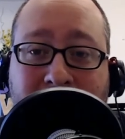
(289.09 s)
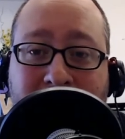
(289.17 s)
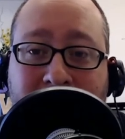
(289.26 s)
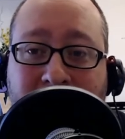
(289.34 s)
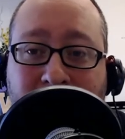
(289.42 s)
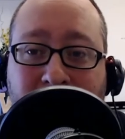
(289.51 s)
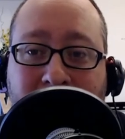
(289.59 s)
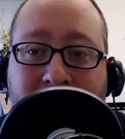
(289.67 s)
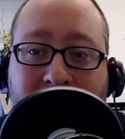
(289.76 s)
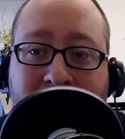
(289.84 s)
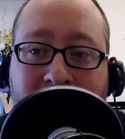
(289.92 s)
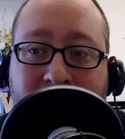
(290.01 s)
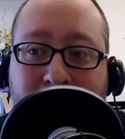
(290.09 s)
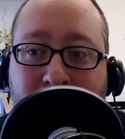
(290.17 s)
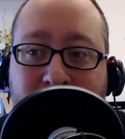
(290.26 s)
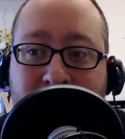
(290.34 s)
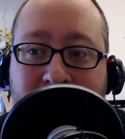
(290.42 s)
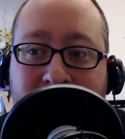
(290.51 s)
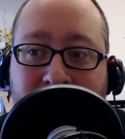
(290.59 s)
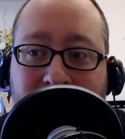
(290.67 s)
It's, I'm not casting aspersions on